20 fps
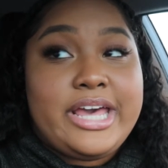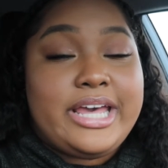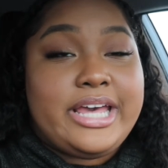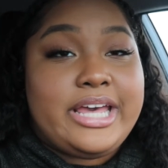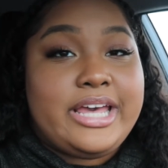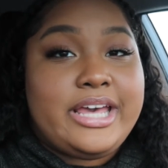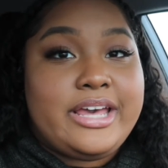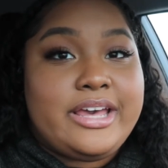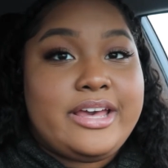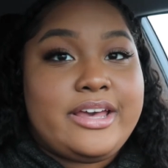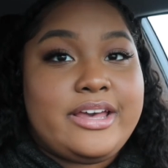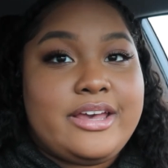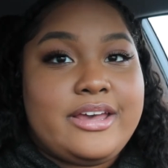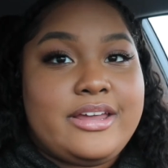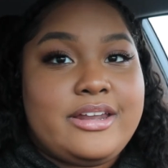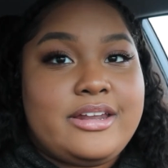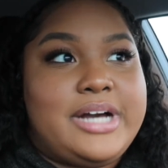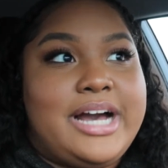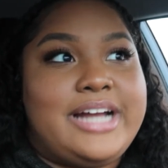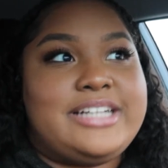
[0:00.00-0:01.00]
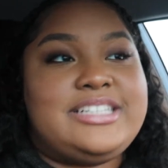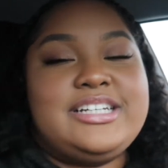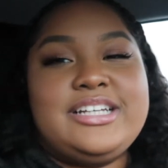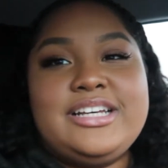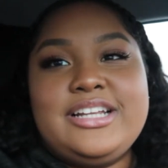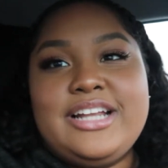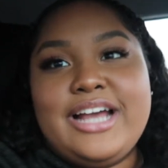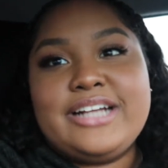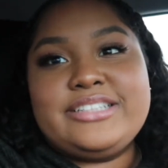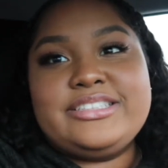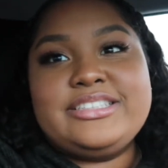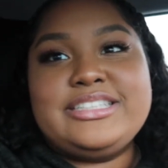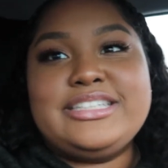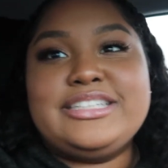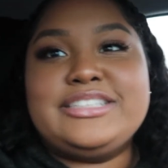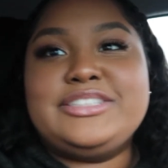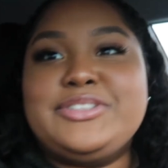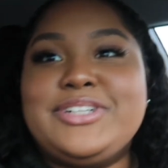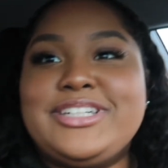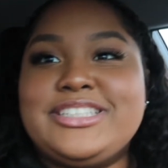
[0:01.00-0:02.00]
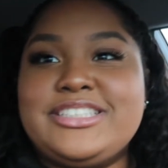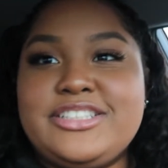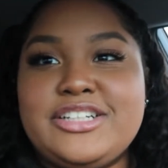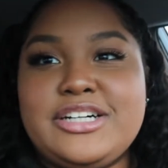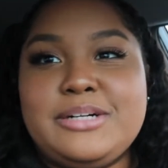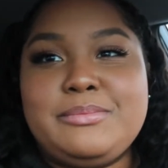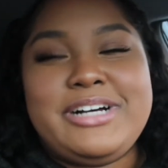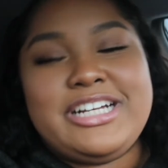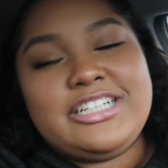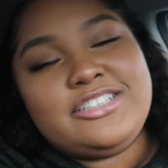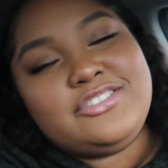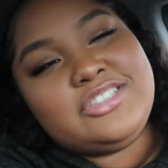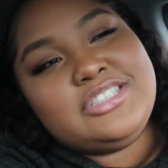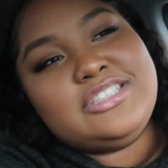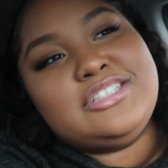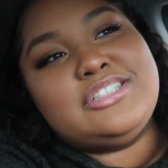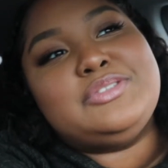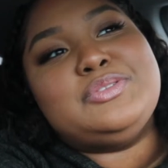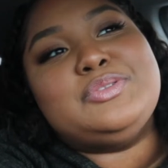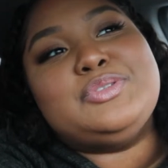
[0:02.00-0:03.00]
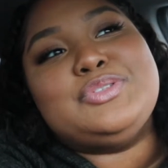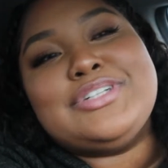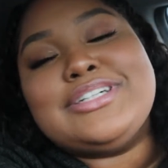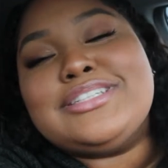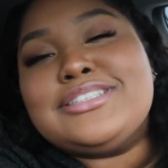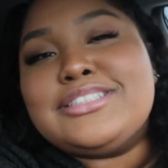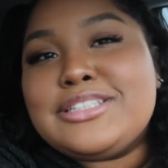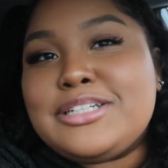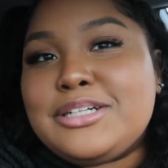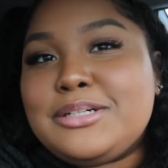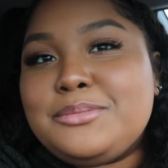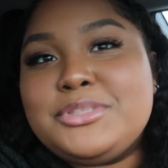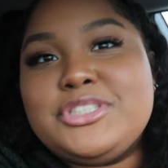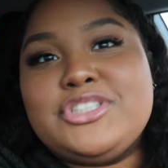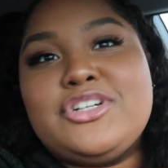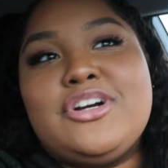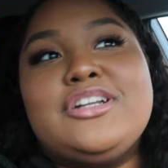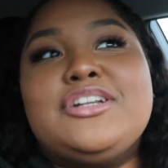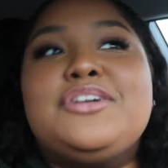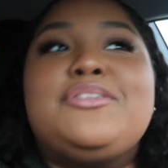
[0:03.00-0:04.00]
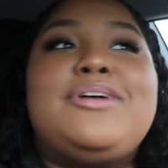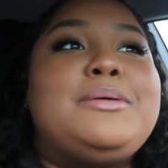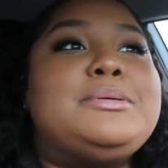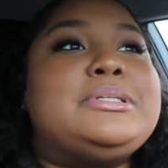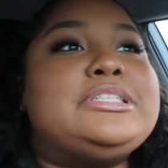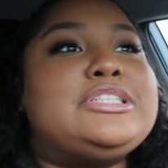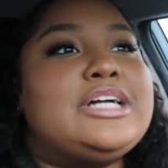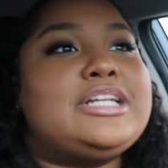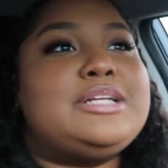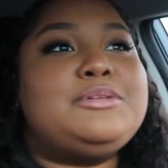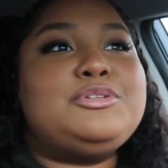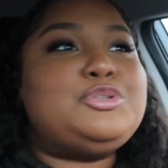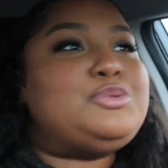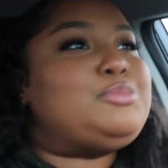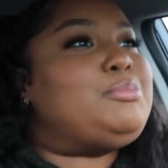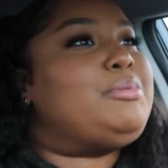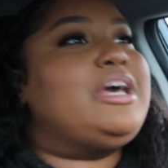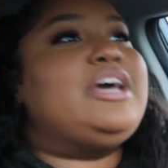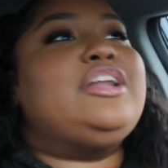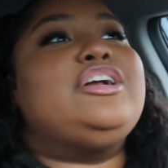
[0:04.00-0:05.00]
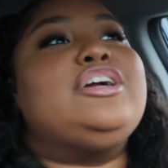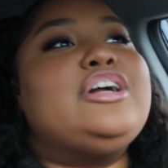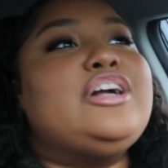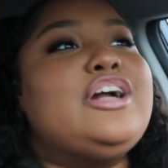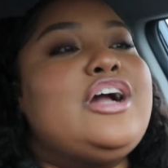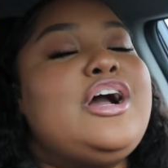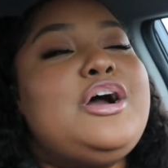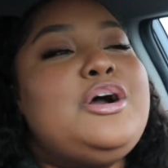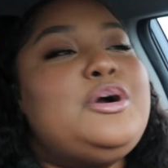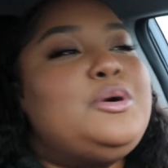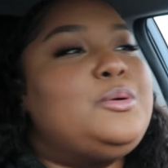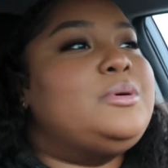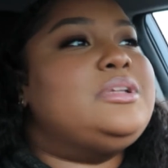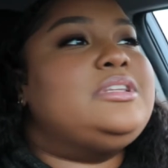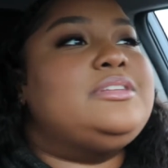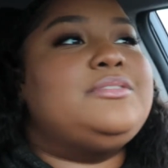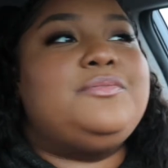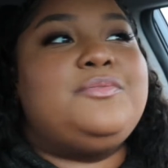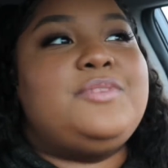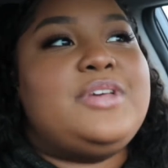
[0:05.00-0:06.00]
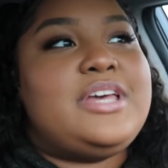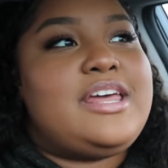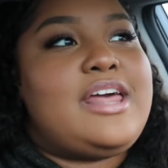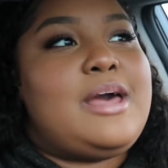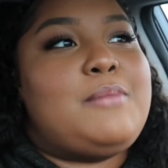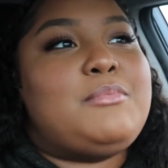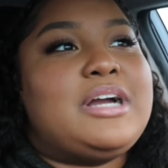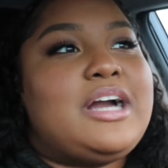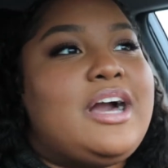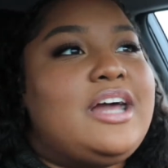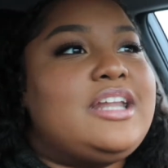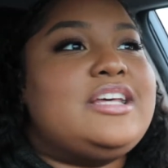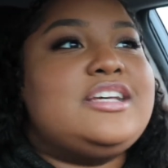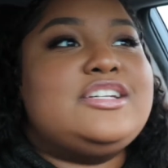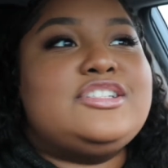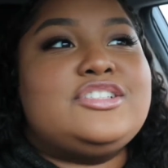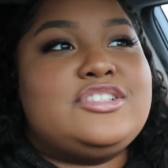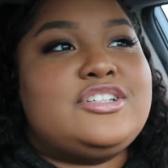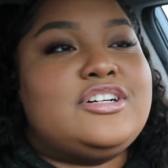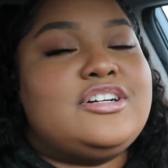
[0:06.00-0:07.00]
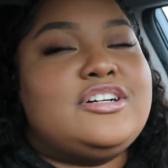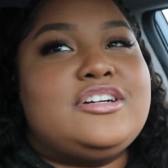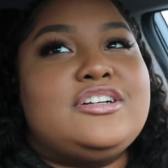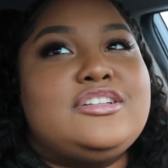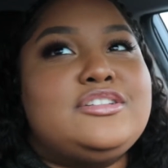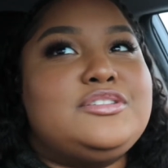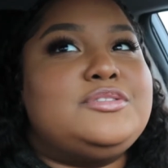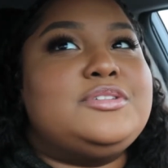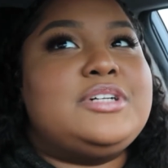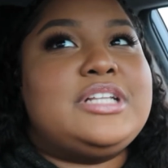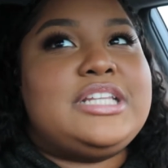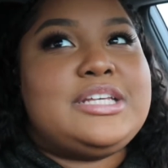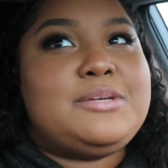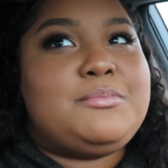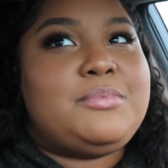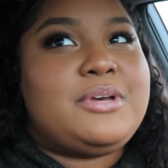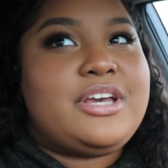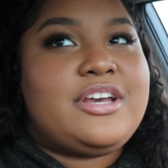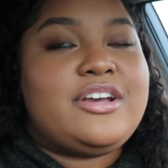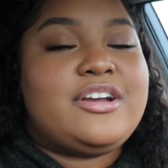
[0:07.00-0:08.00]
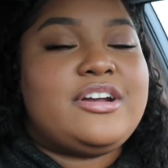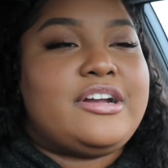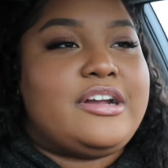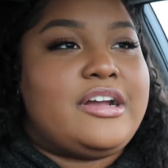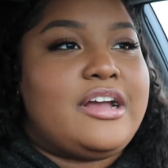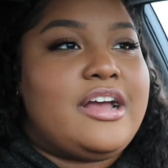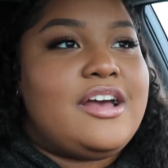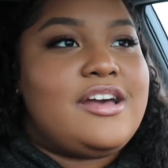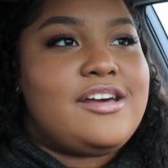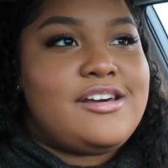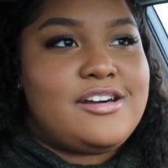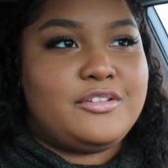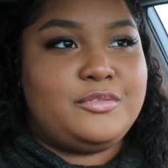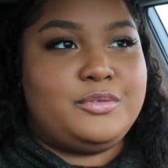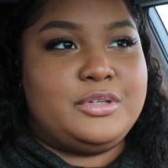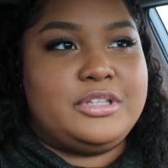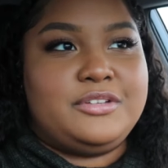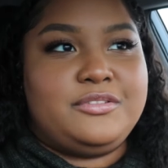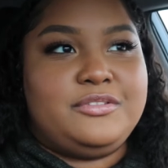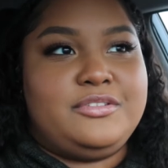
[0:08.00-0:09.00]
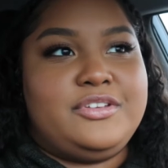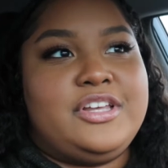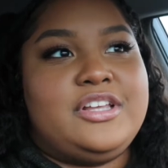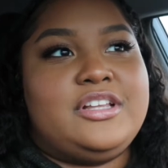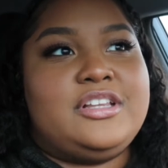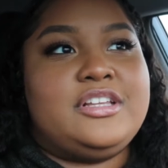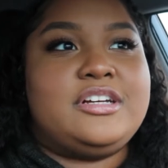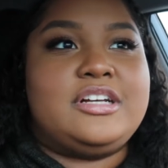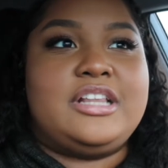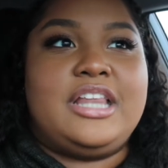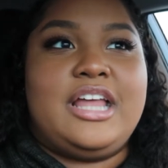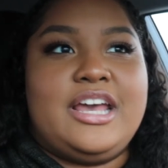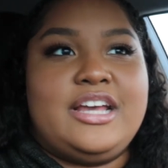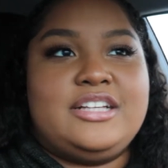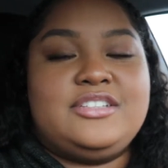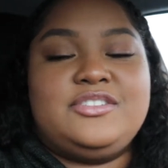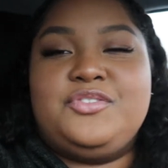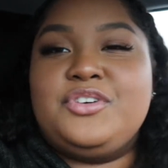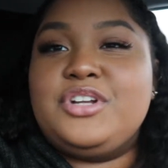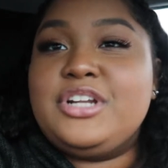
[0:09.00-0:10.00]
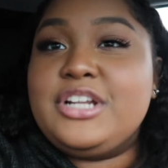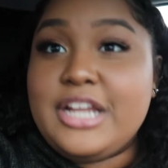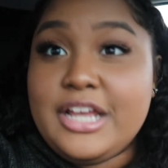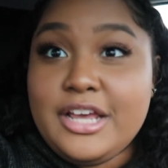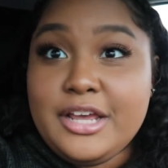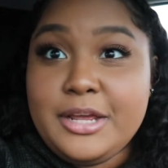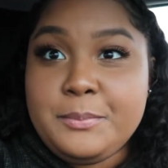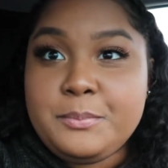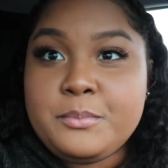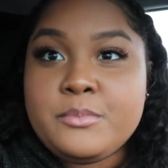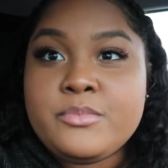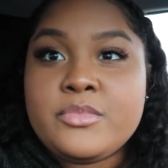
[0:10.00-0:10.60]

And I did actually get dressed up. I usually don't dress up, but y'all know I've been trying to do better with the fit. I'm going to kind of insert a little clip here of what the fit looked like for today.